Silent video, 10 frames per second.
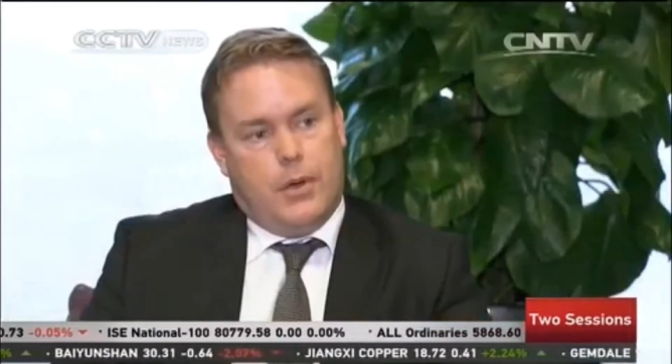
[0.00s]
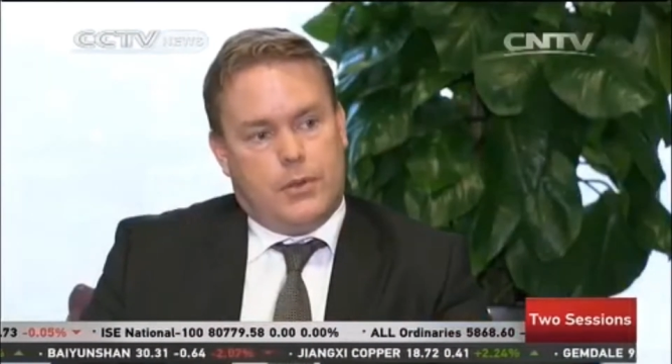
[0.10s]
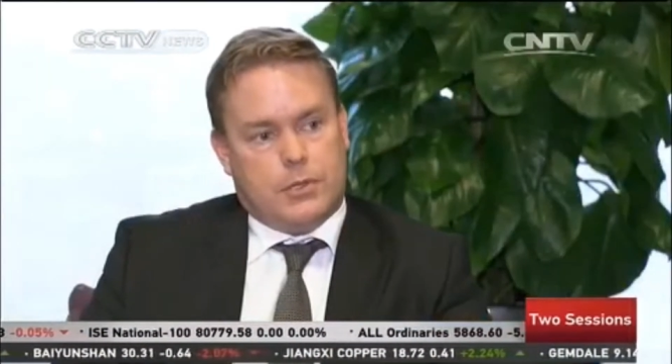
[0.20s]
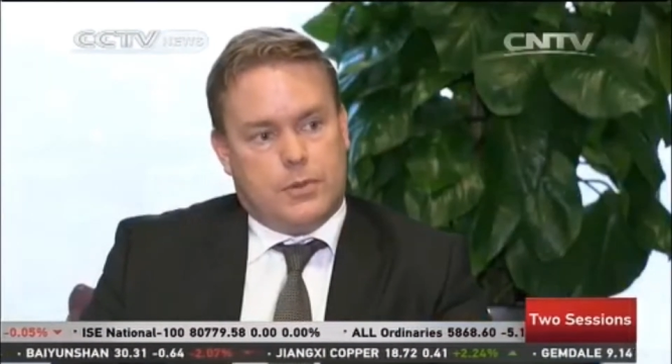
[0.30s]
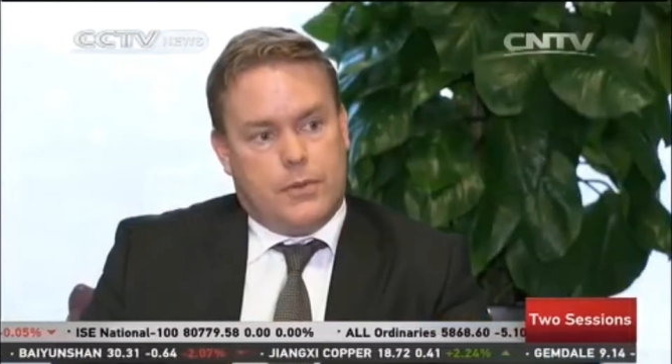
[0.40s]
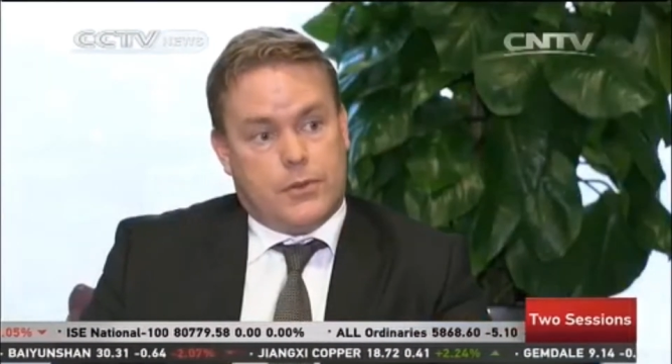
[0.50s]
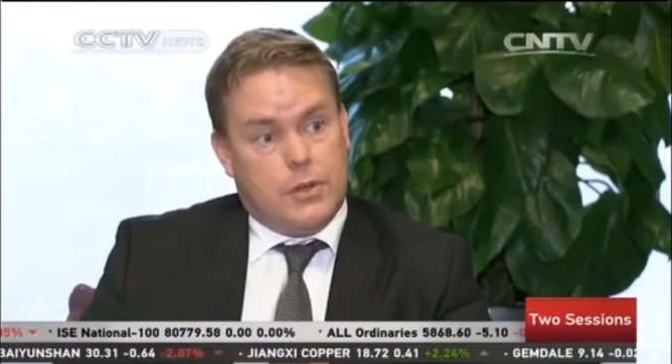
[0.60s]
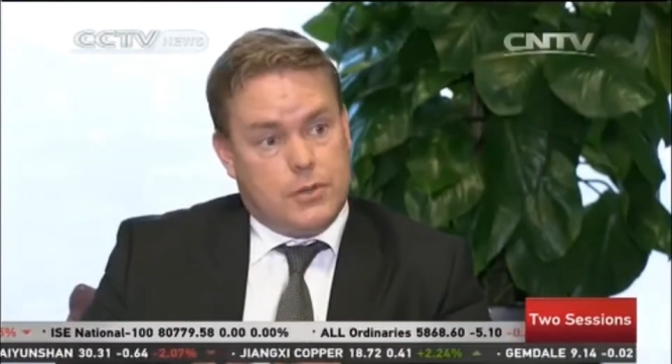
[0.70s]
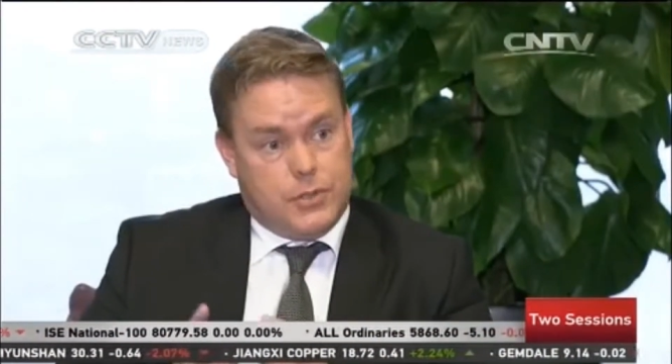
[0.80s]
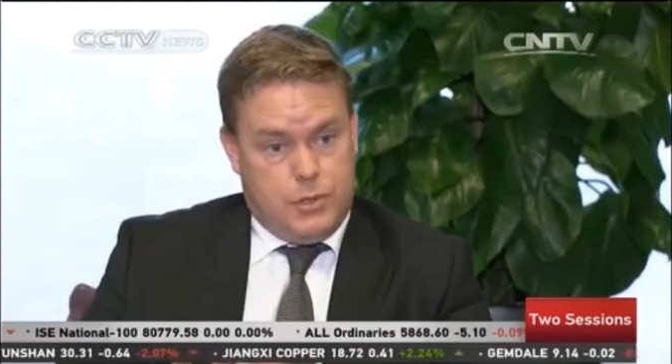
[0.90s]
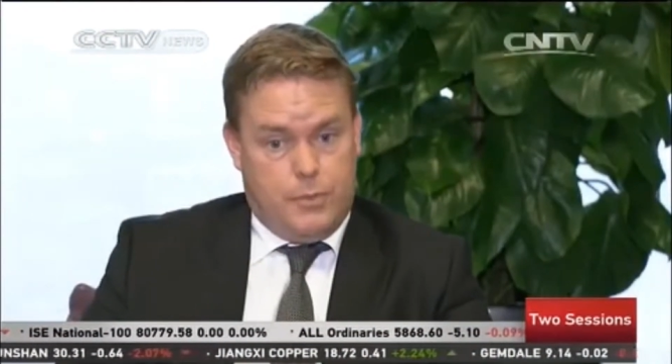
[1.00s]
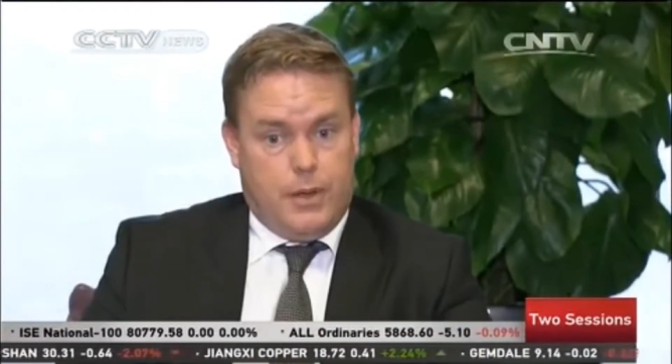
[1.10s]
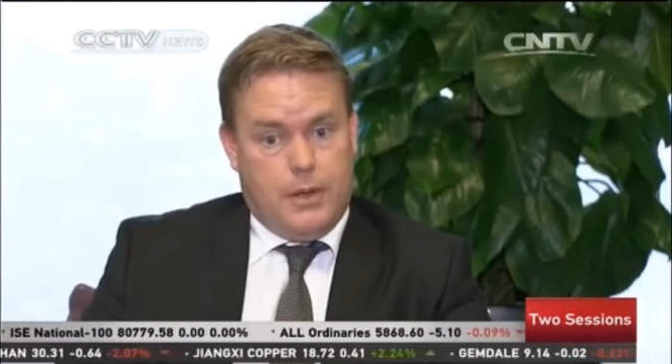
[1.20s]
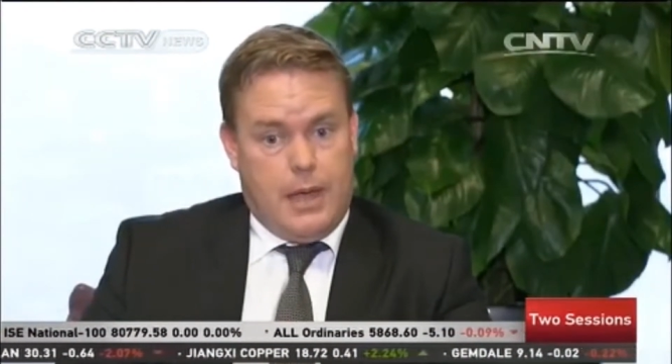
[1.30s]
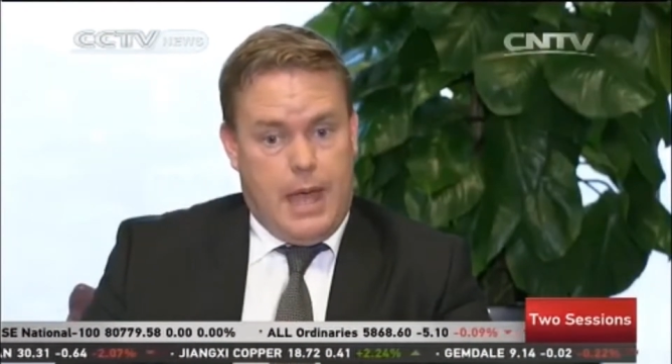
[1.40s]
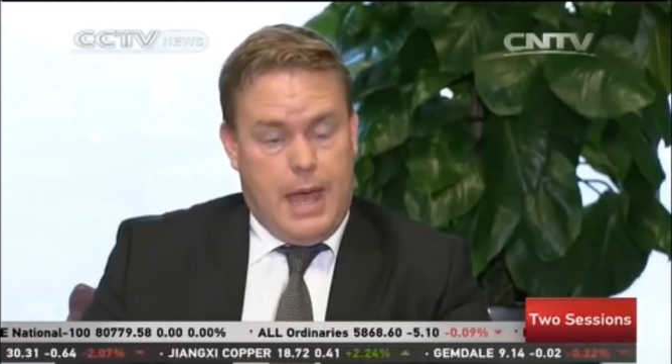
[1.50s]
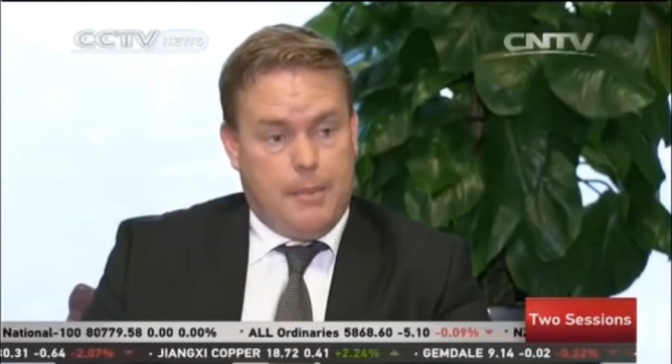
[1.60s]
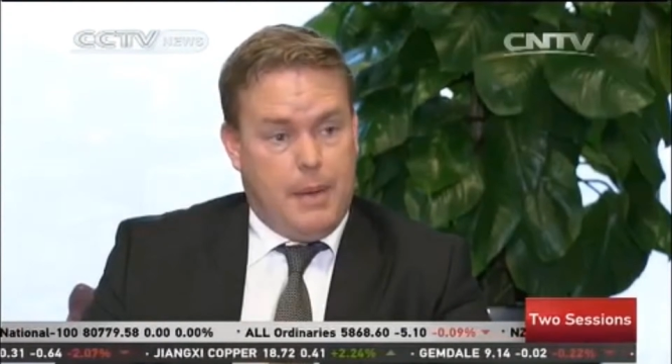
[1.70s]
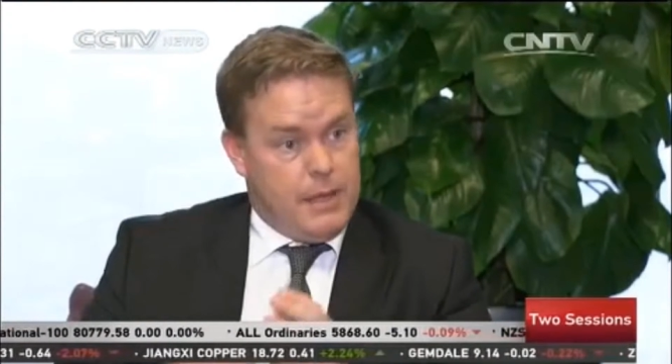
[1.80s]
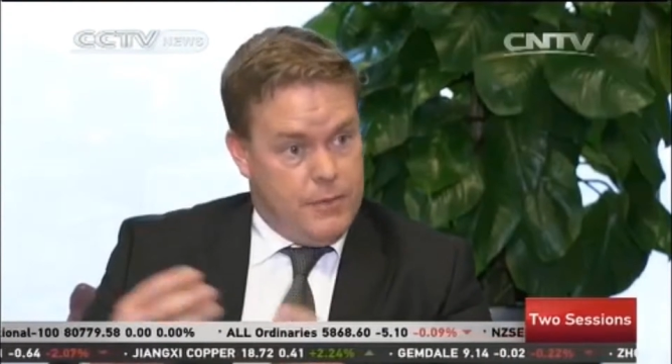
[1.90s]
million worth of super
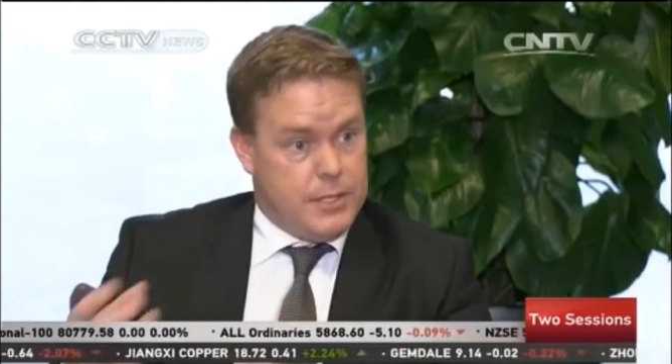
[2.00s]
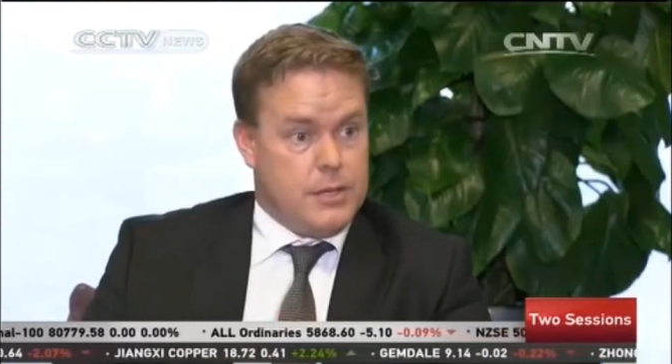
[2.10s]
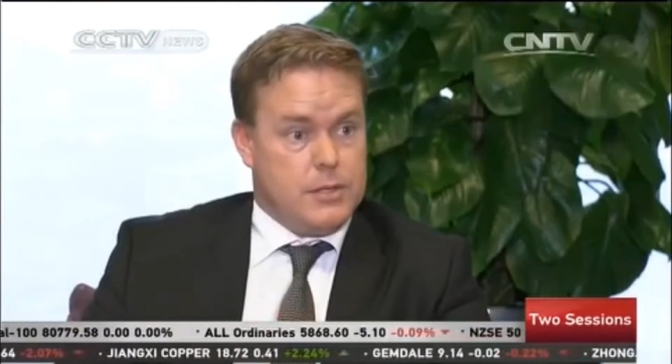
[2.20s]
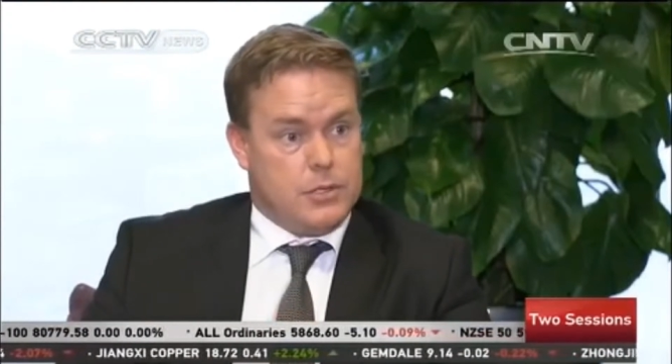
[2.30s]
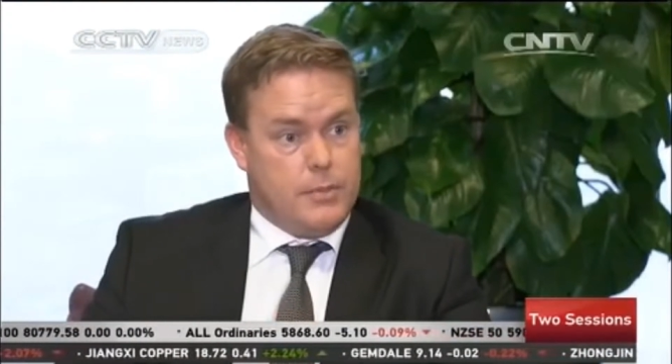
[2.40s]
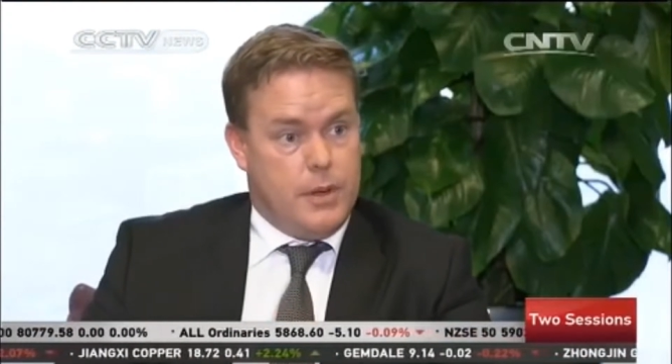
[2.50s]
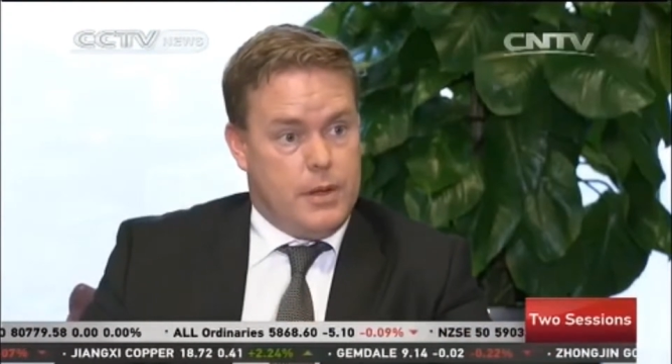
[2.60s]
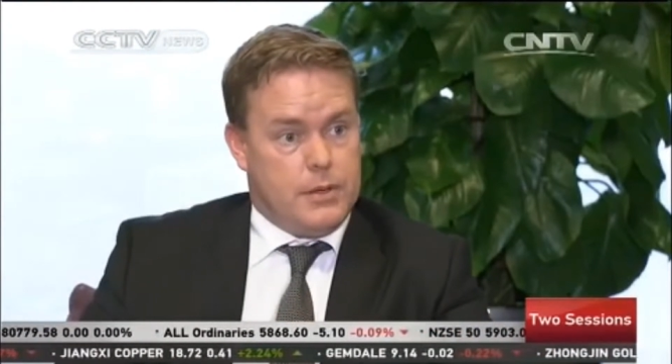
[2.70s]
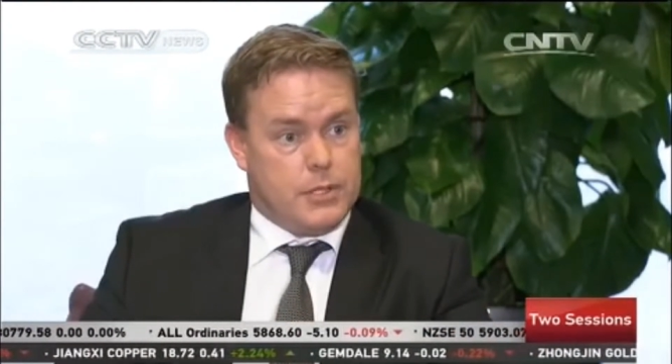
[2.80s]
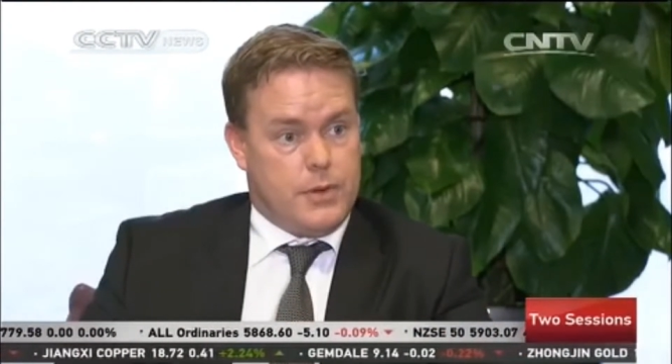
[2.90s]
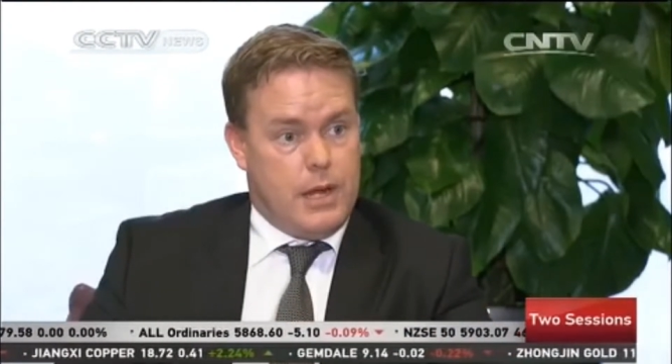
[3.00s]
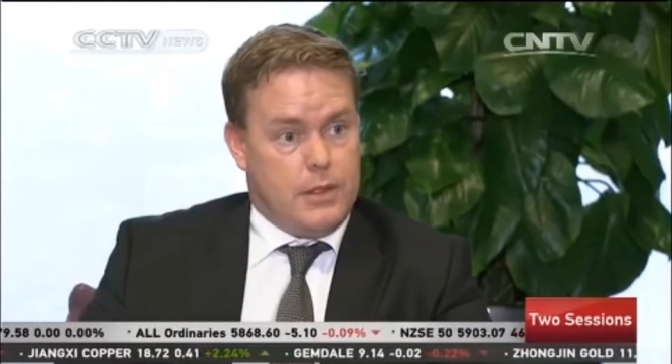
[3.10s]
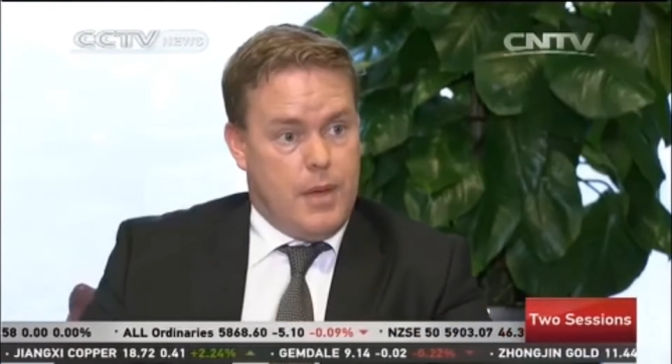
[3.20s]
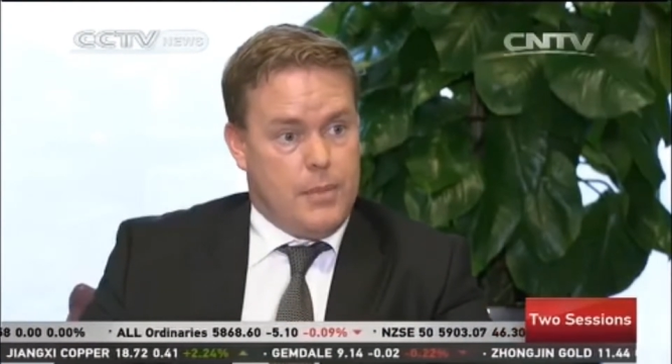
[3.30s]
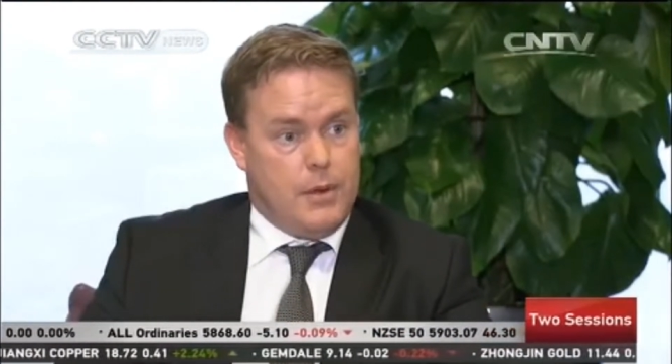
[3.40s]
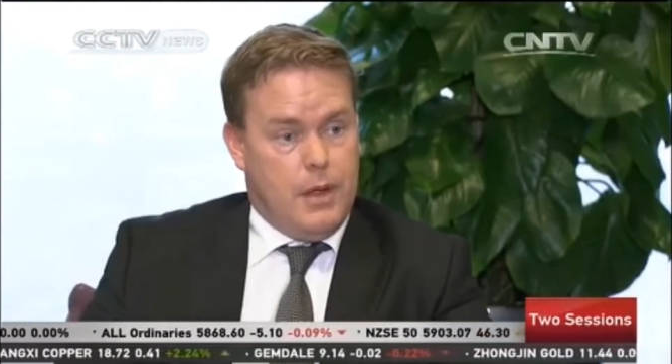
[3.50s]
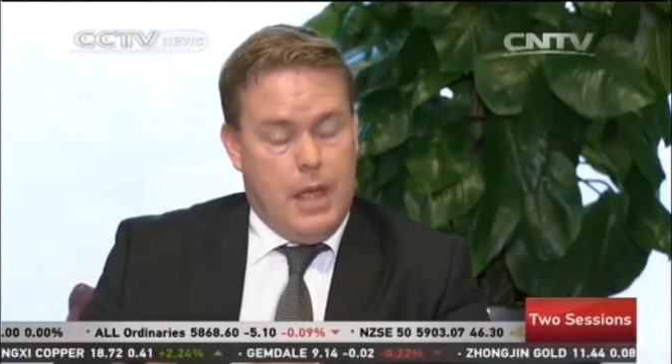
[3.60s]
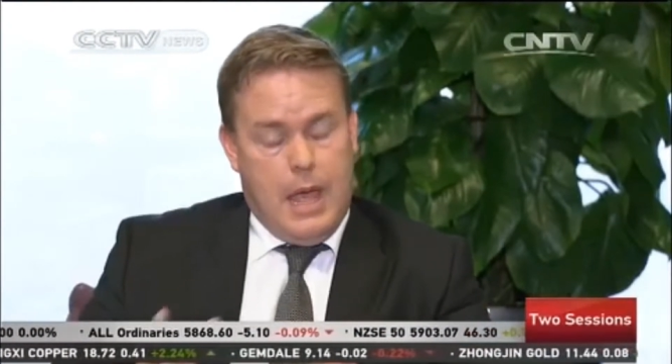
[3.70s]
money invested in super in Australia at the moment.